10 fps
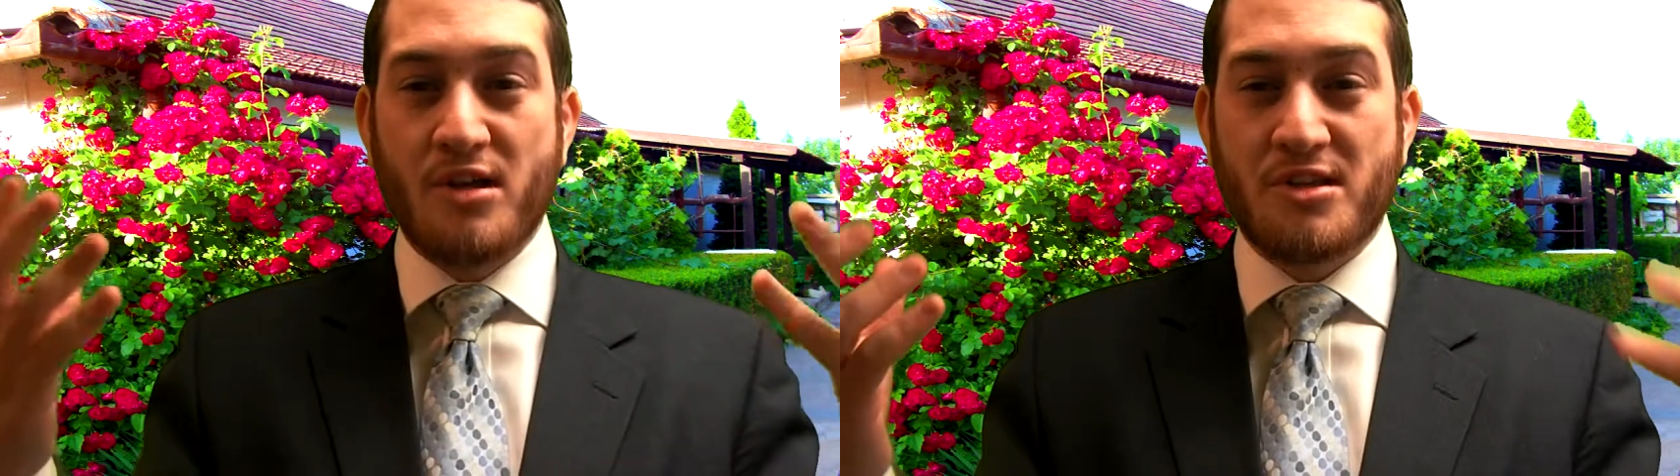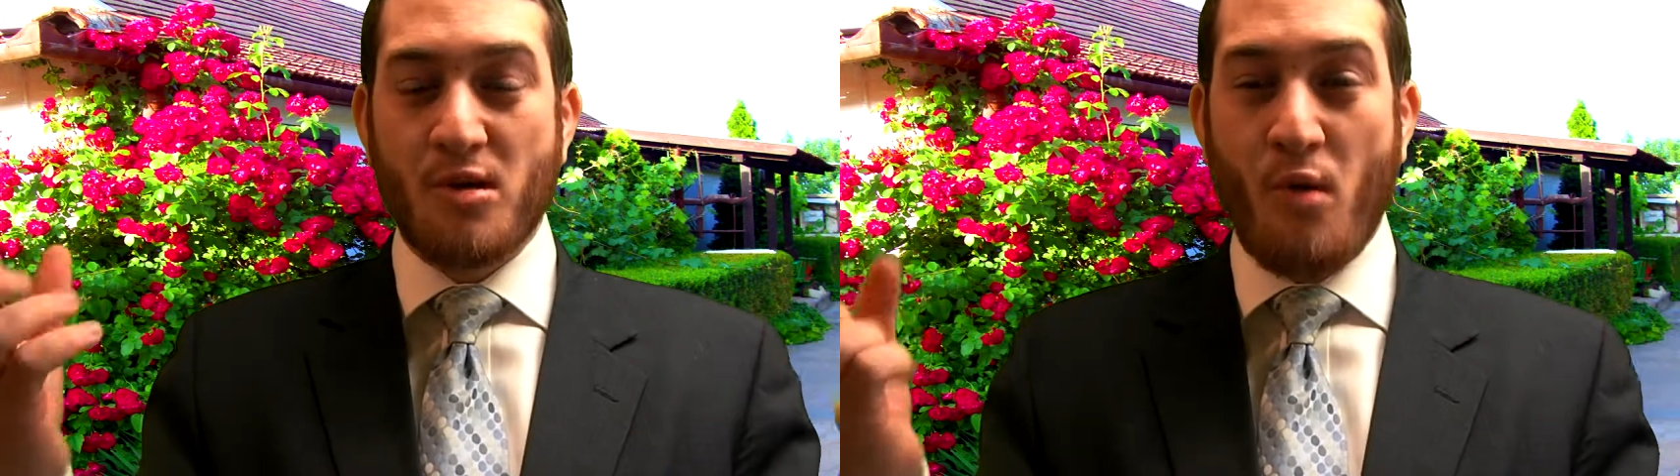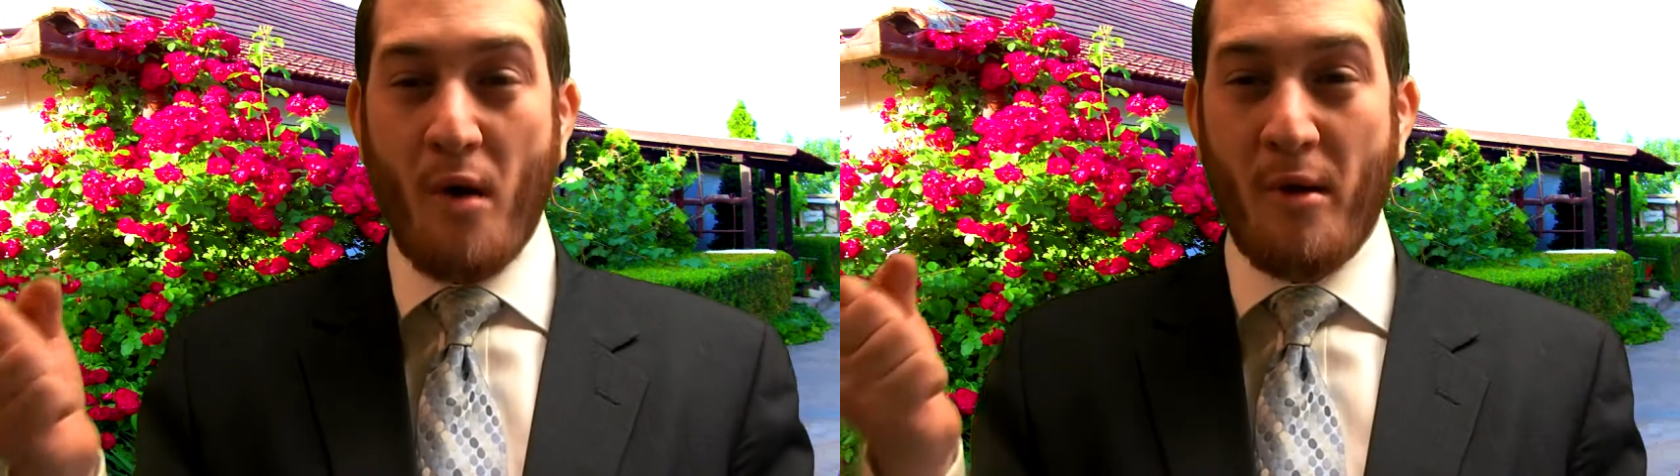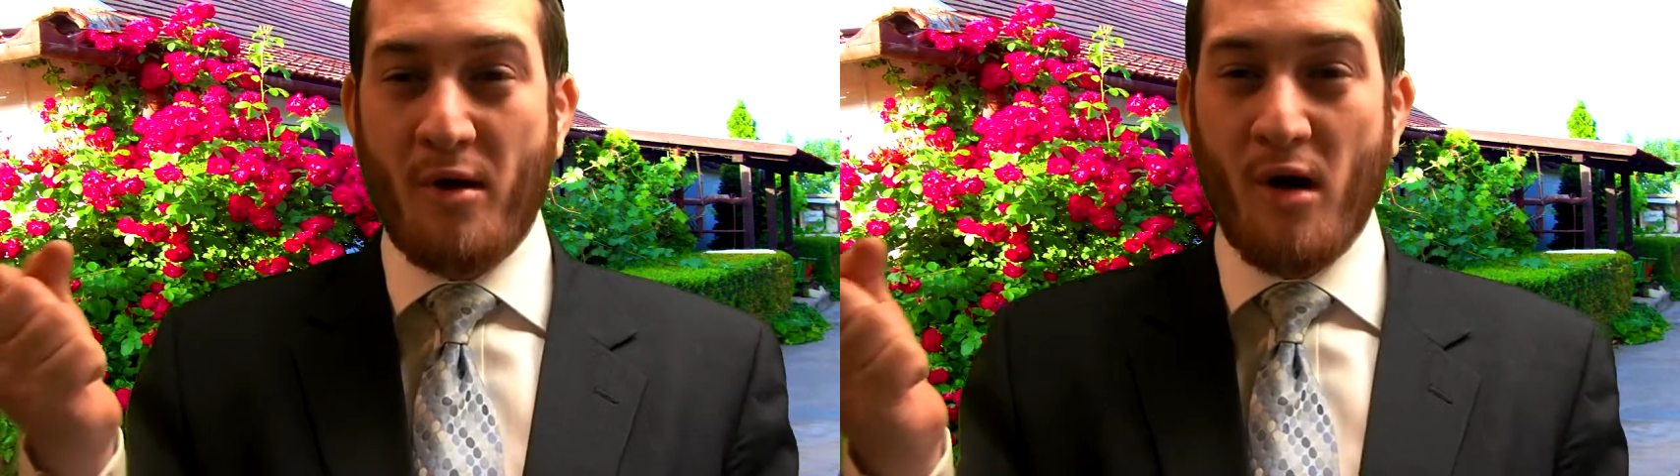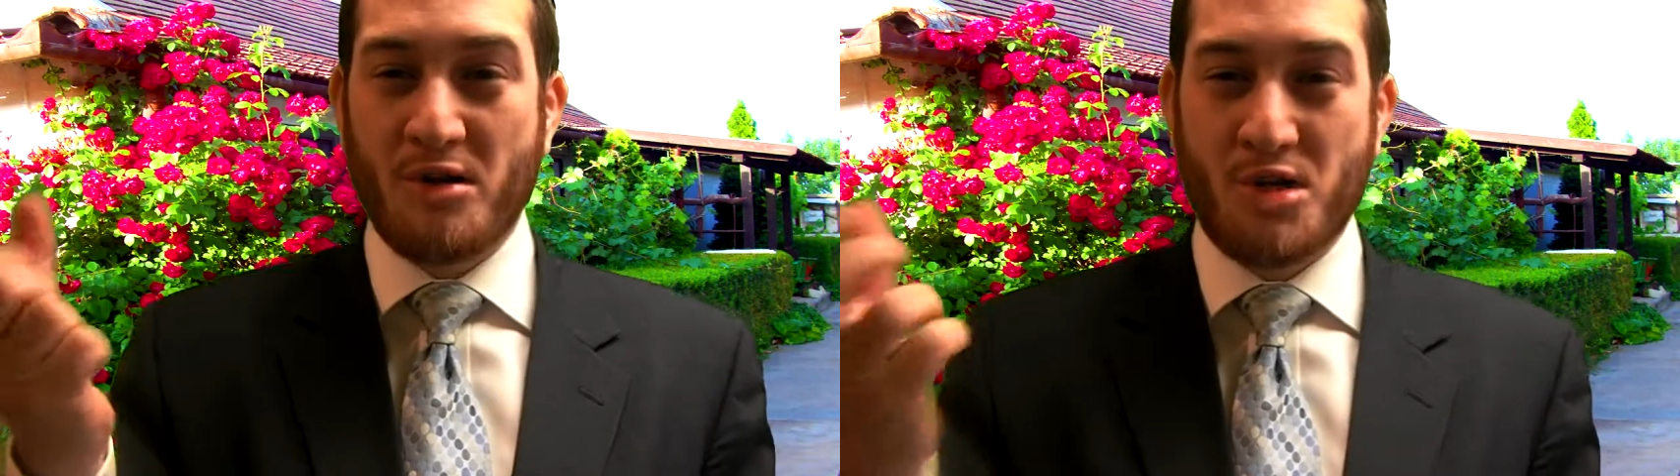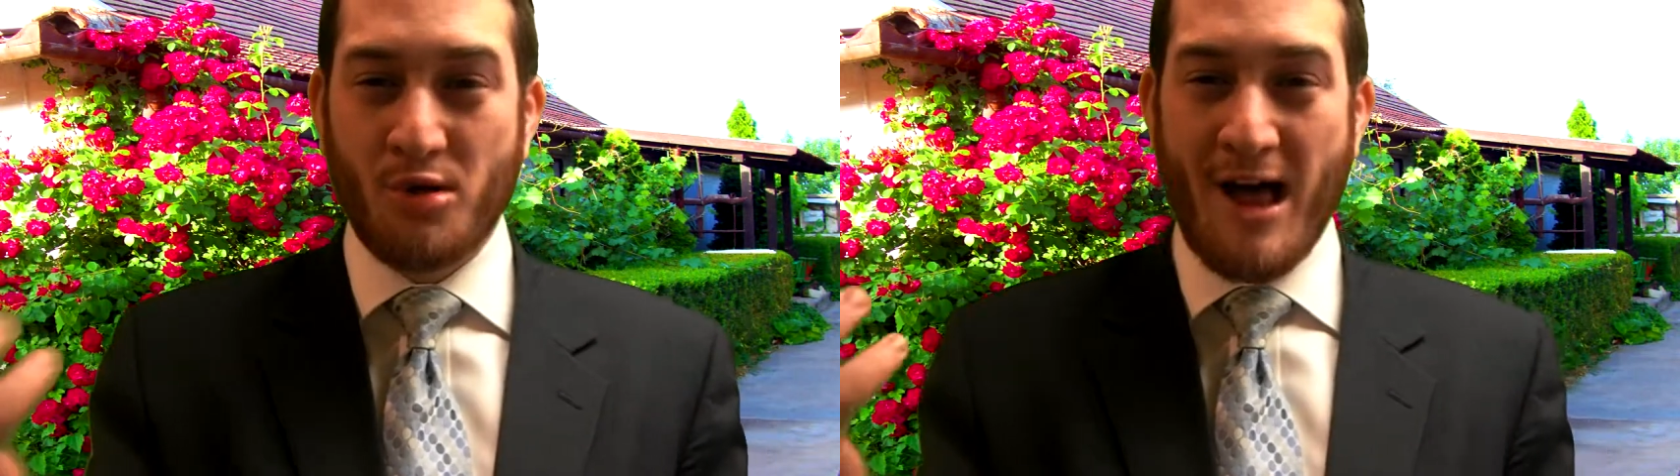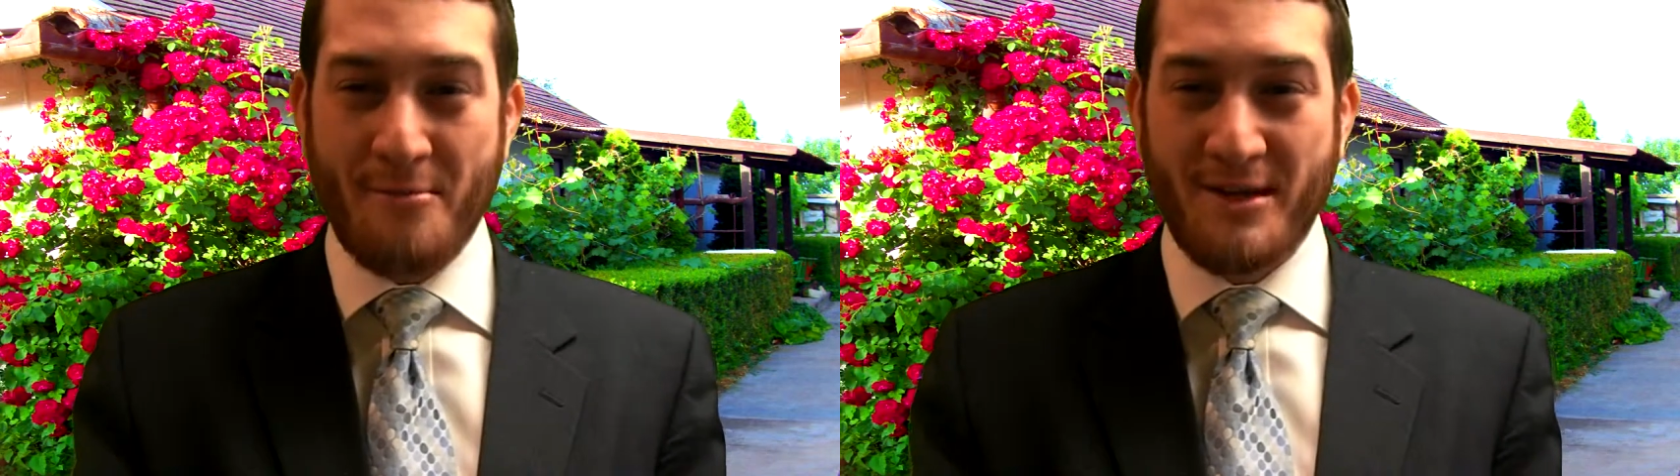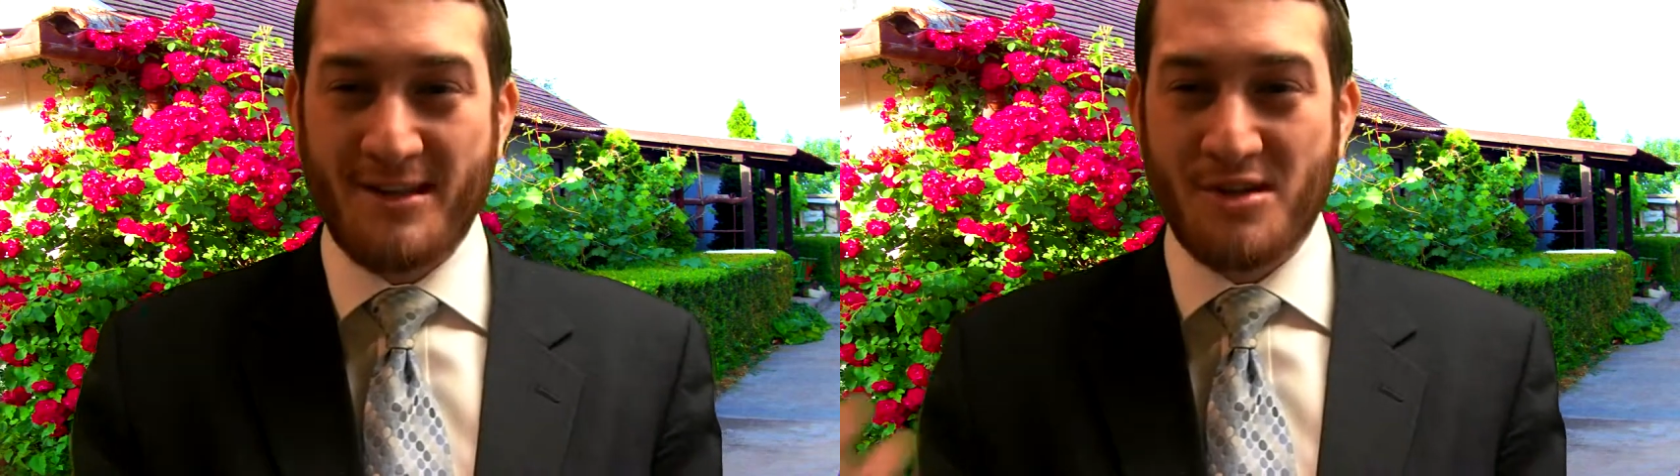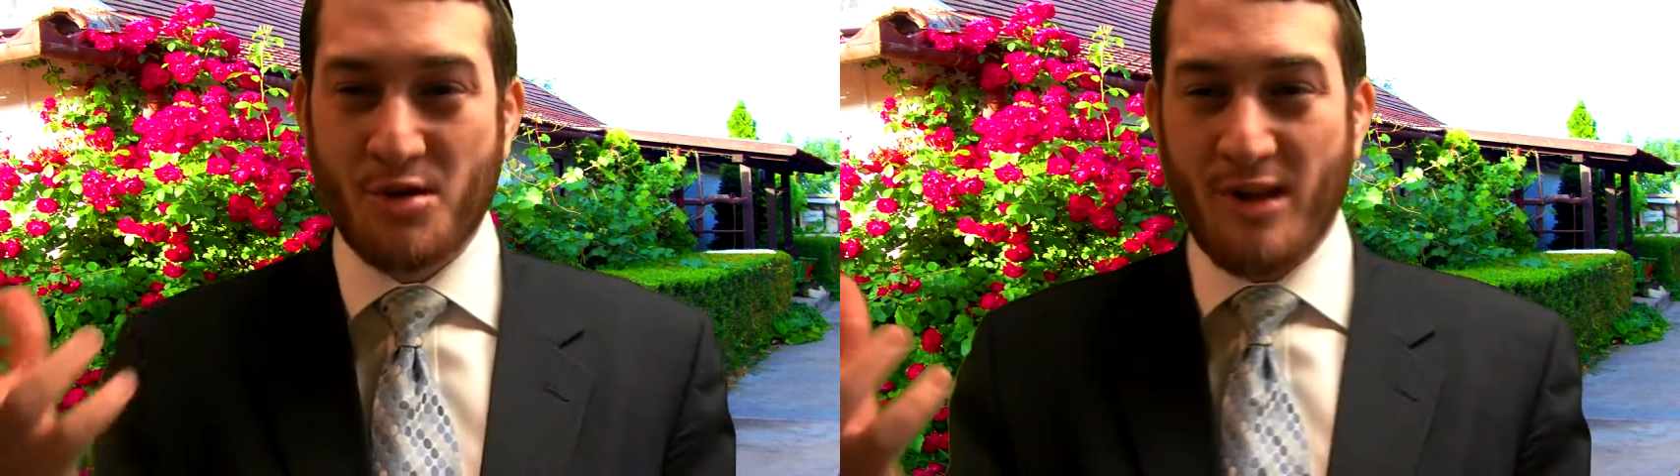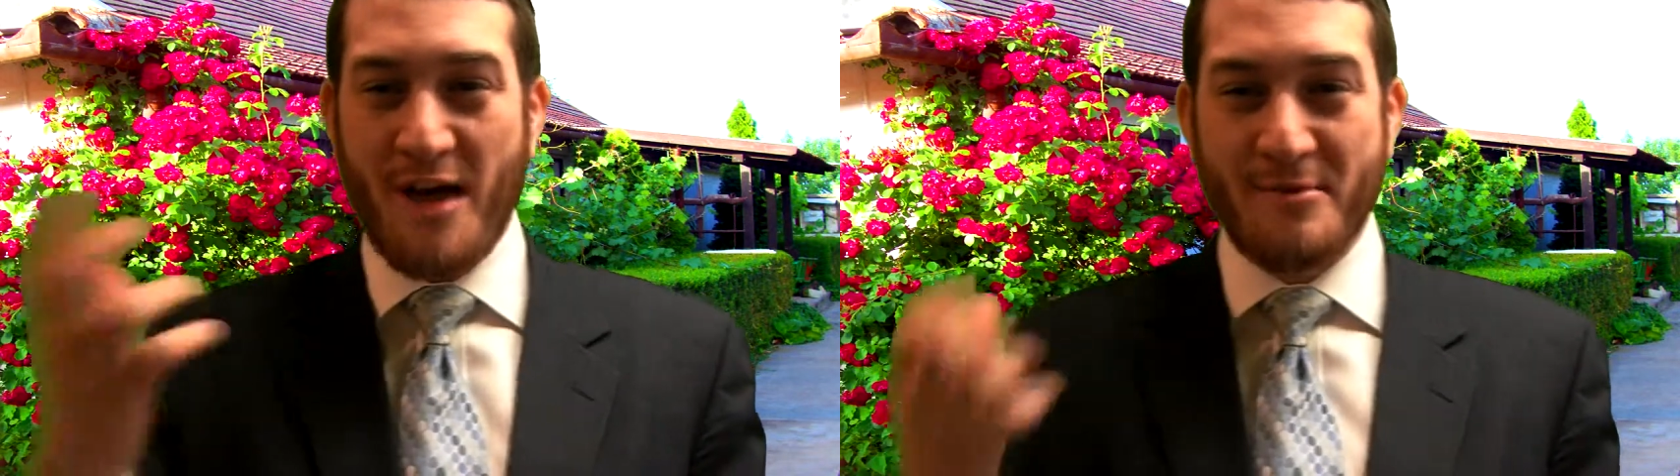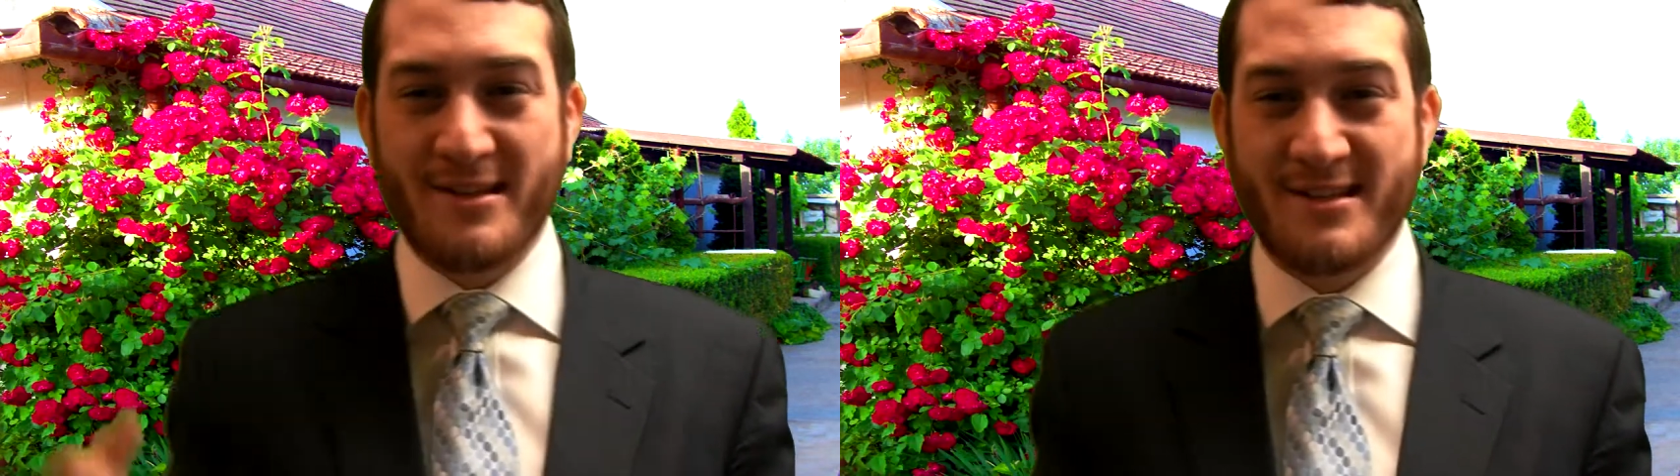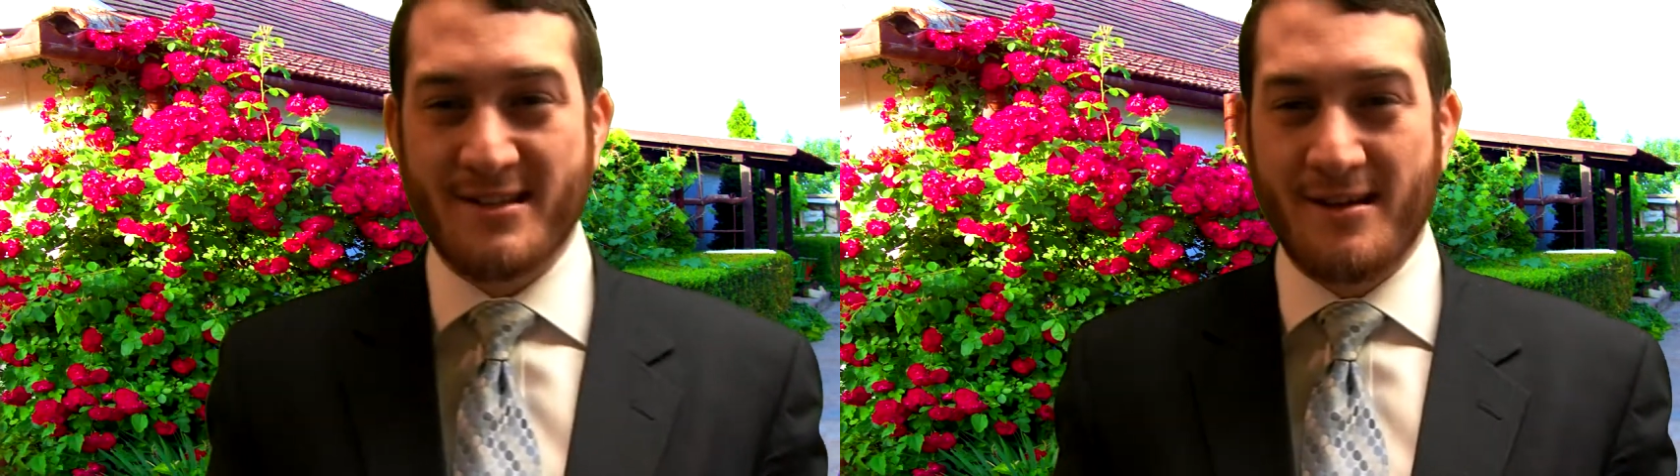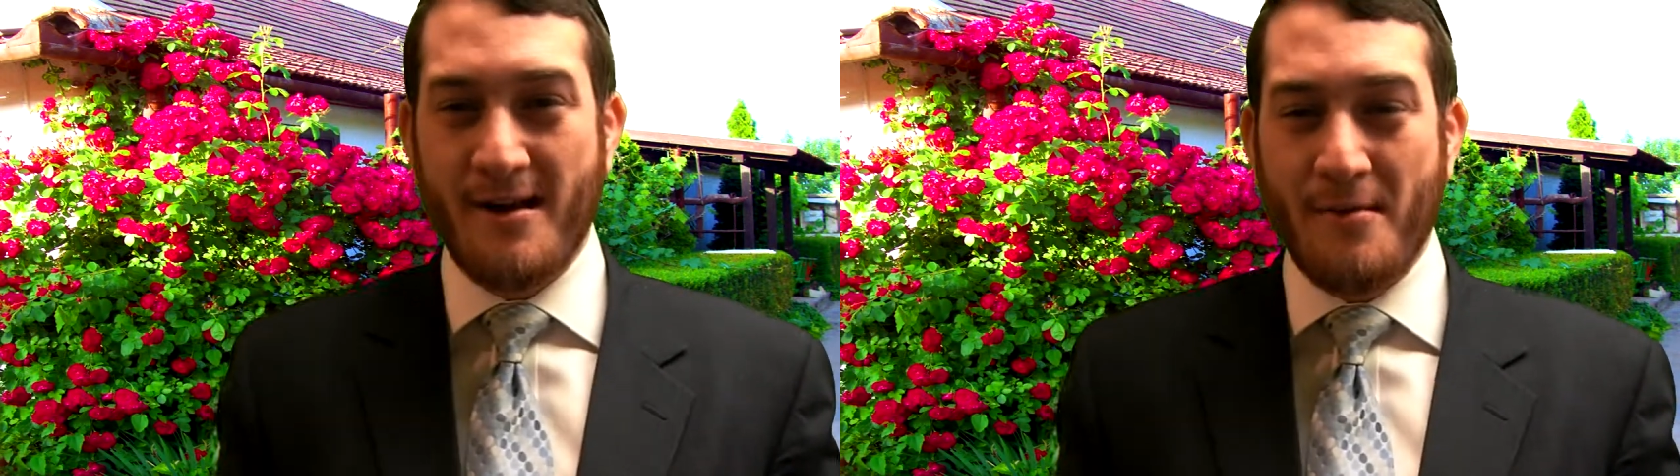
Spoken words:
So what we call Shulamit, the Shulamis,